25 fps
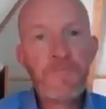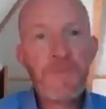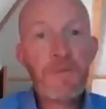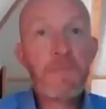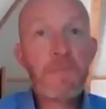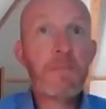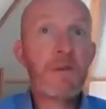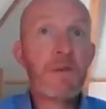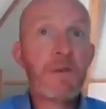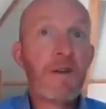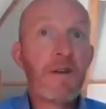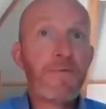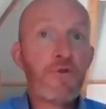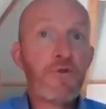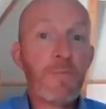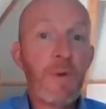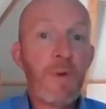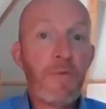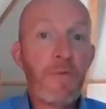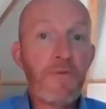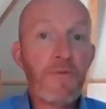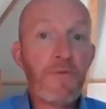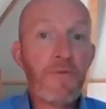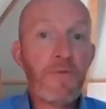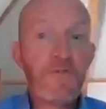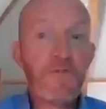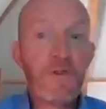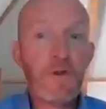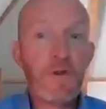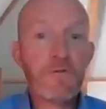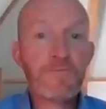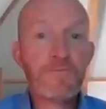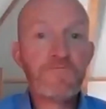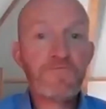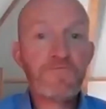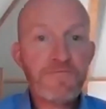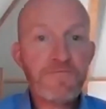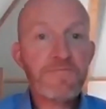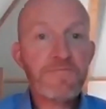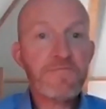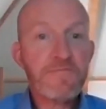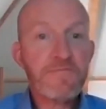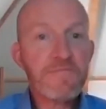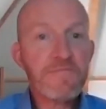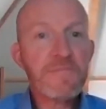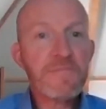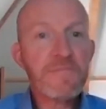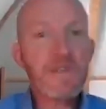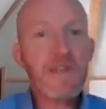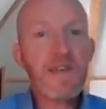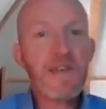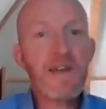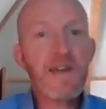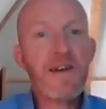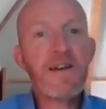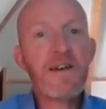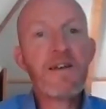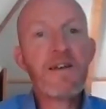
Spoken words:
maybe a few months ago. Yeah.